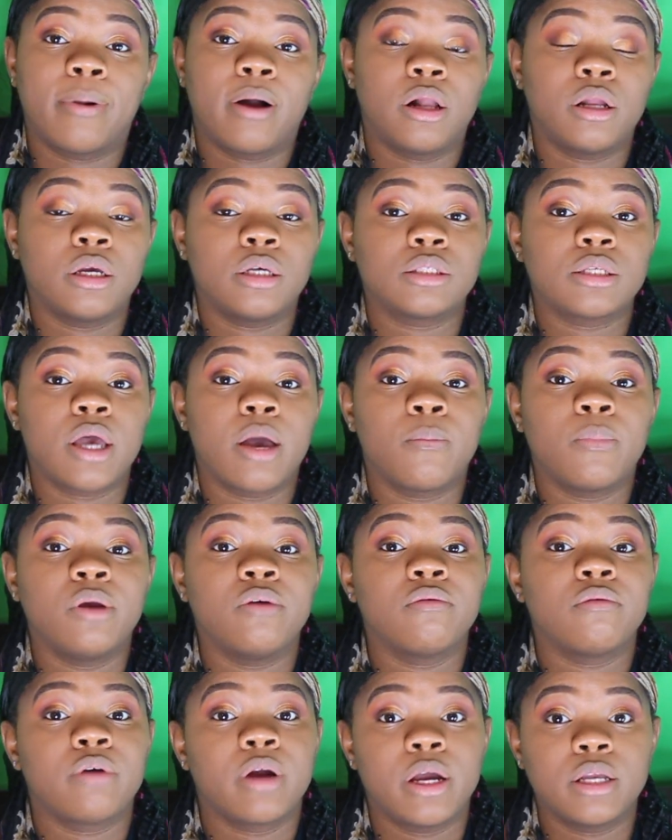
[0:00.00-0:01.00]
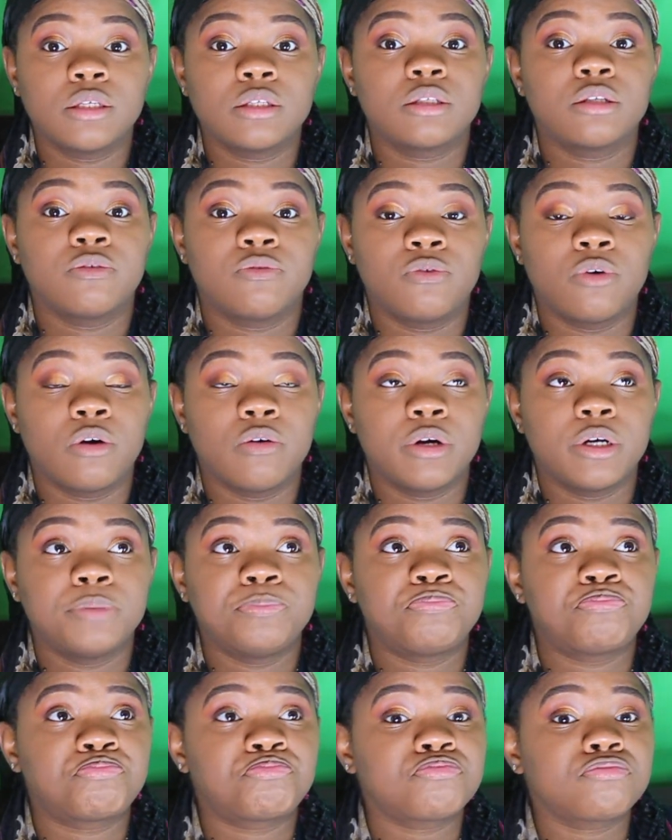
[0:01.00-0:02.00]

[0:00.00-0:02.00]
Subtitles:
artist, and we ran to Sephora.